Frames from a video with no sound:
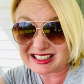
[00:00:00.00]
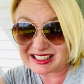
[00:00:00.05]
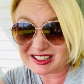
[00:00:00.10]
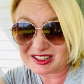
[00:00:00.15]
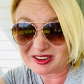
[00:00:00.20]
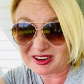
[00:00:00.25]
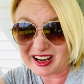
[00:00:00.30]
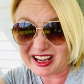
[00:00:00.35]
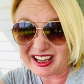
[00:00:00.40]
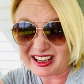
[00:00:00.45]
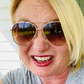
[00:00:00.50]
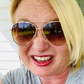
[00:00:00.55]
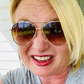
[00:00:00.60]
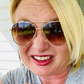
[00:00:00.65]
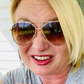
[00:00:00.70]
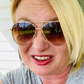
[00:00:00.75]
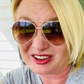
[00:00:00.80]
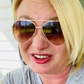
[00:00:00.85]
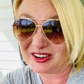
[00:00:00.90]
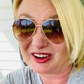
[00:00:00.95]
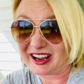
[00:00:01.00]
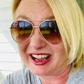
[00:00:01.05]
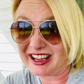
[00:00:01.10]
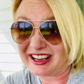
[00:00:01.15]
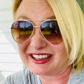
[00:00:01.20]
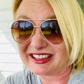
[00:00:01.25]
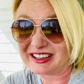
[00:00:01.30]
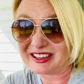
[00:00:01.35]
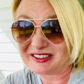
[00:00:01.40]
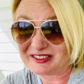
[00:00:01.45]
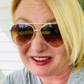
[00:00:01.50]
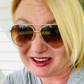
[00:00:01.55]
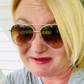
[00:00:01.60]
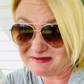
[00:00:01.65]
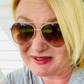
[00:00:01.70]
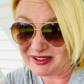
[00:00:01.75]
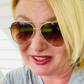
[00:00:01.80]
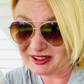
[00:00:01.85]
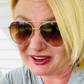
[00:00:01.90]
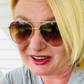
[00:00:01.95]
great
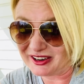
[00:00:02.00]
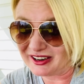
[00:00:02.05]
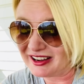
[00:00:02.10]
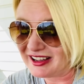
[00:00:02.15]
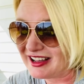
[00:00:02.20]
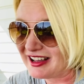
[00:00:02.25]
grandmother.